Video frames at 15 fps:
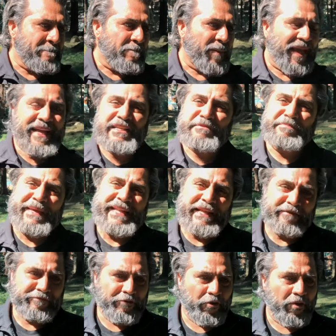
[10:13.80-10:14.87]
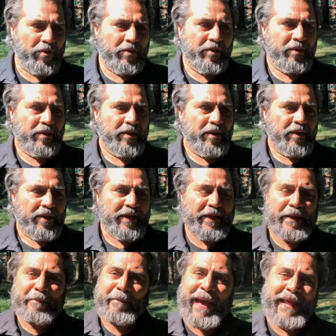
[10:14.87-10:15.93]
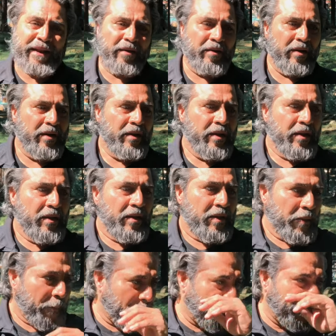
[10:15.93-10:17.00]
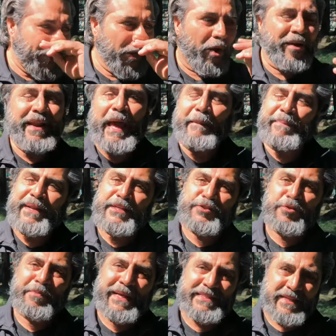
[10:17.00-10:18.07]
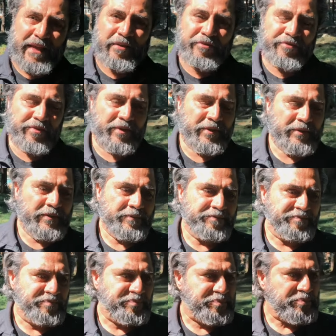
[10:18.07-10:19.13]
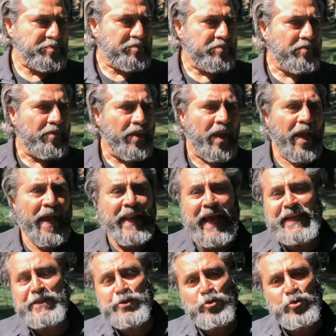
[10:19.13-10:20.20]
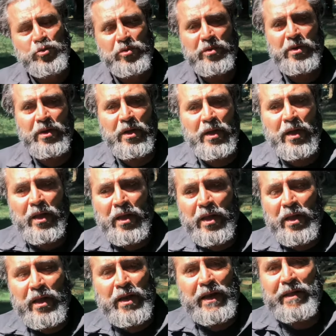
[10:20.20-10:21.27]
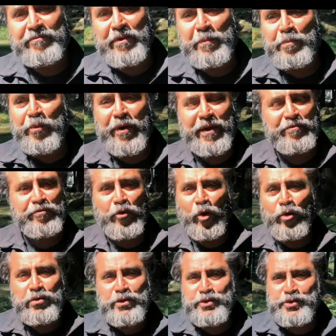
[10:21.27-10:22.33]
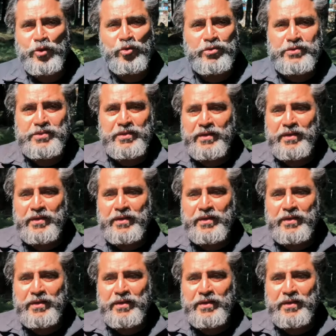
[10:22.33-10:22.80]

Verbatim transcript: is meaningful in a manner beyond happiness to myself. And I do live and pray for all the souls